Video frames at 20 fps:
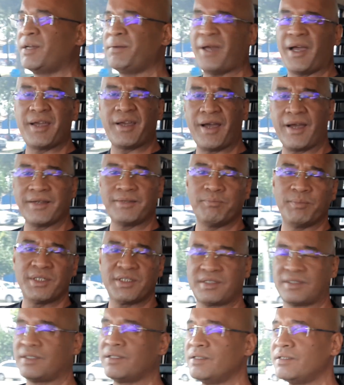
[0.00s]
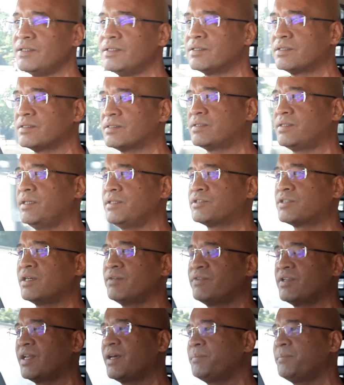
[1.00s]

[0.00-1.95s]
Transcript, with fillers: I, I, I miss the interstate travel.